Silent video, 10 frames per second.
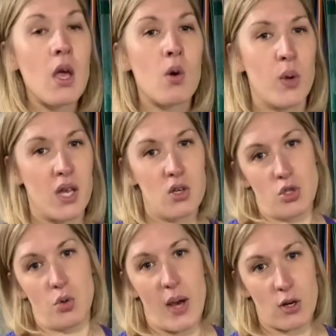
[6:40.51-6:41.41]
we can
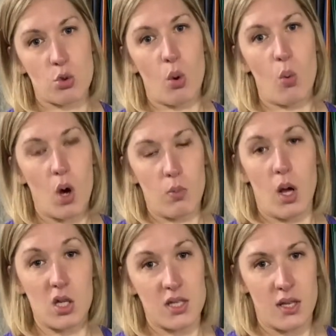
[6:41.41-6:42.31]
do actual wall
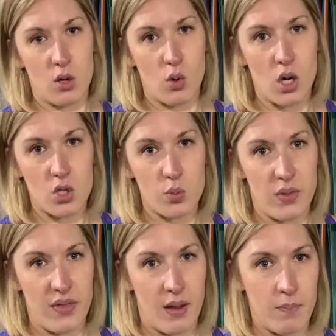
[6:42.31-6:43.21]
balls in the garage
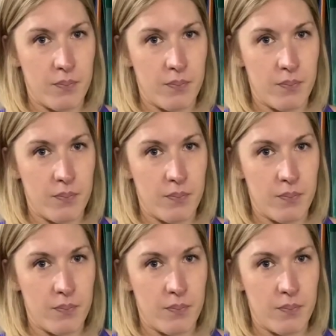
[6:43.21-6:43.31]
with them.